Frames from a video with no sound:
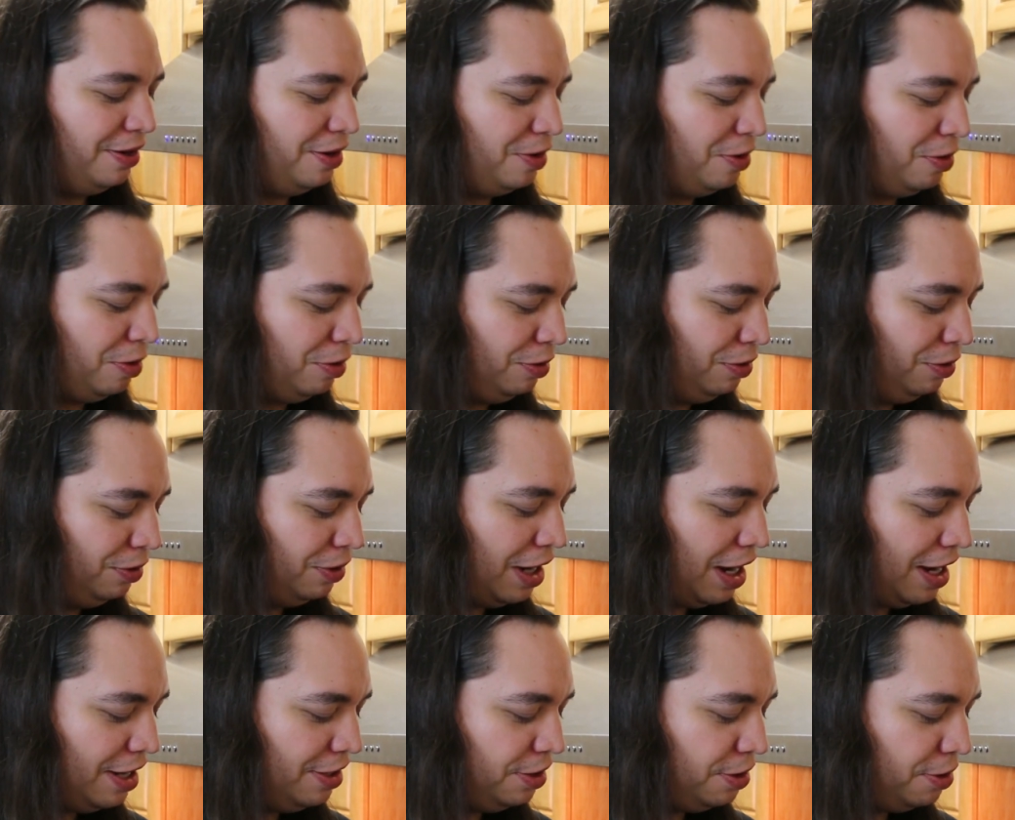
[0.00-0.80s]
cold
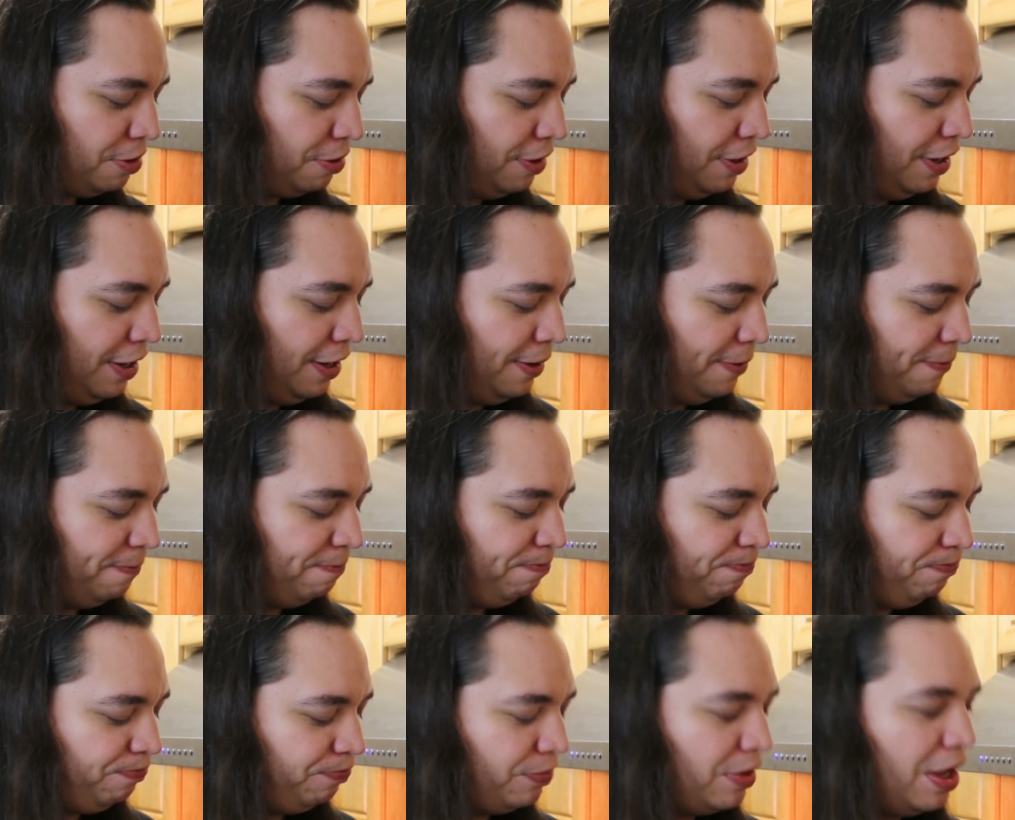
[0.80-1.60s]
ice
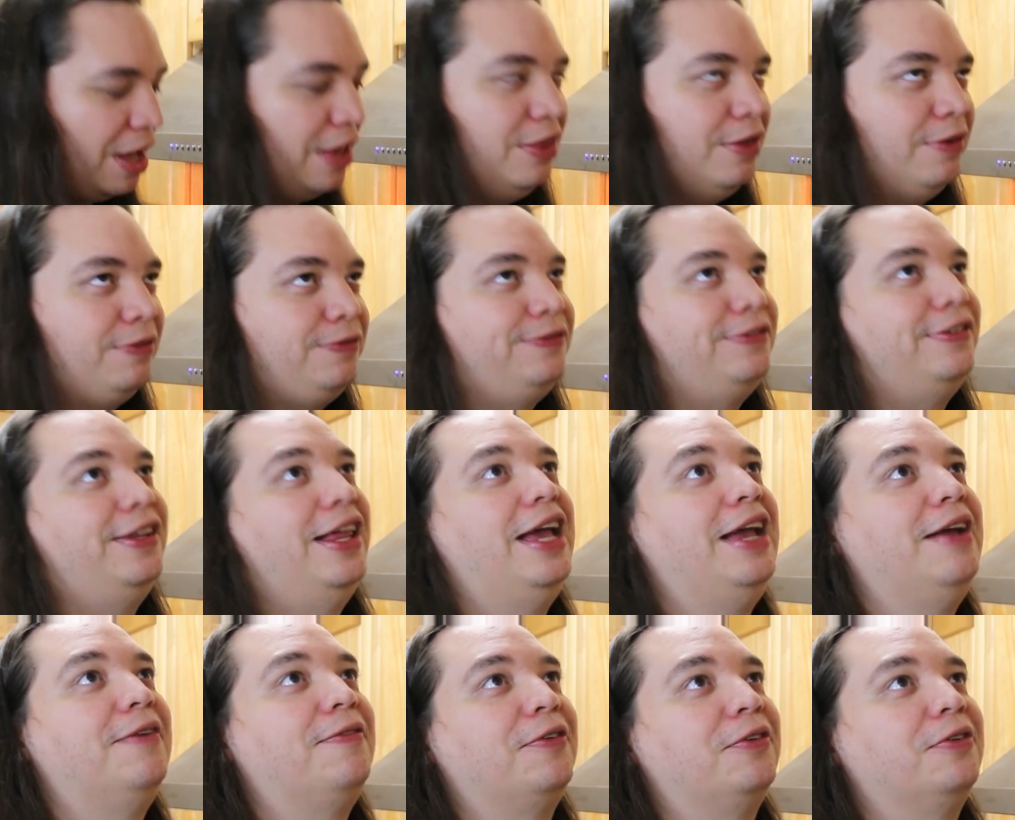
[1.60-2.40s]
cream, and the
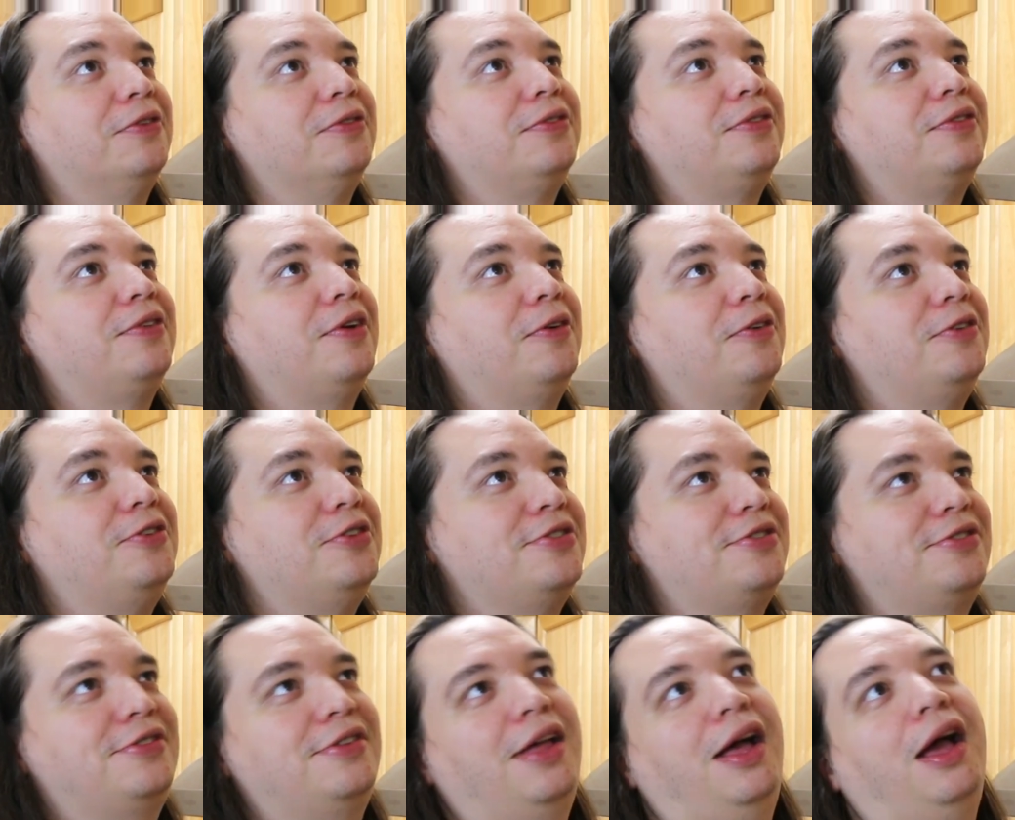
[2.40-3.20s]
flavors are
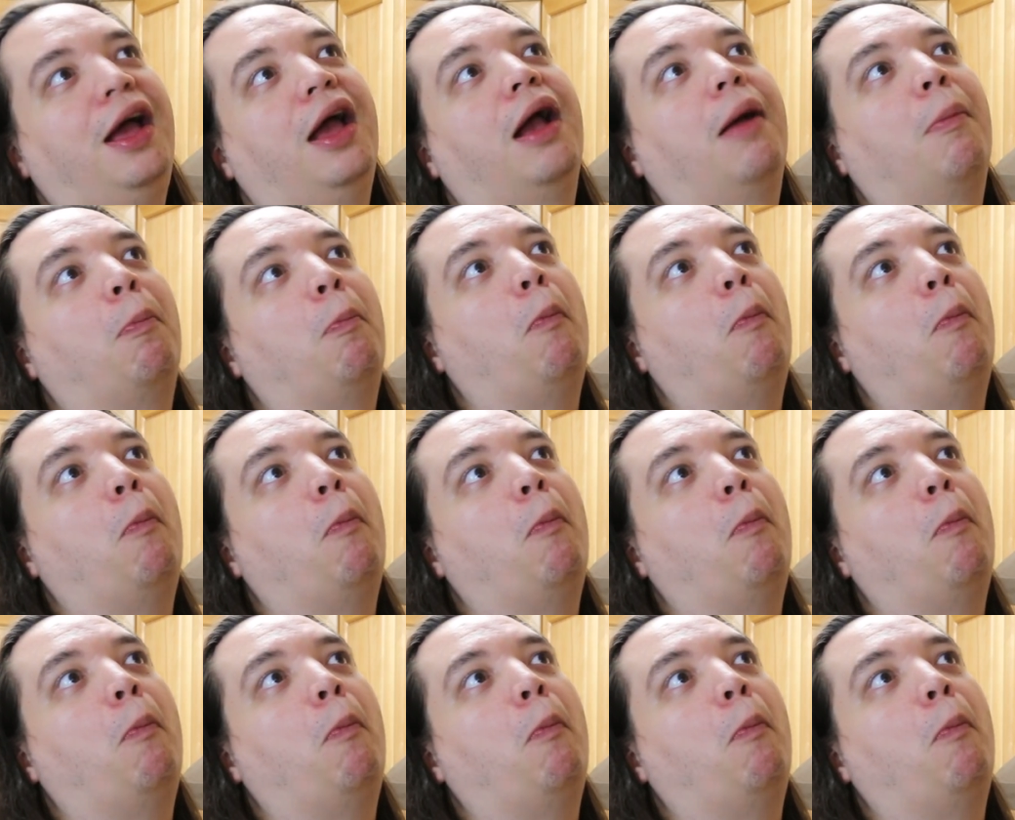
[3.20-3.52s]
just, like,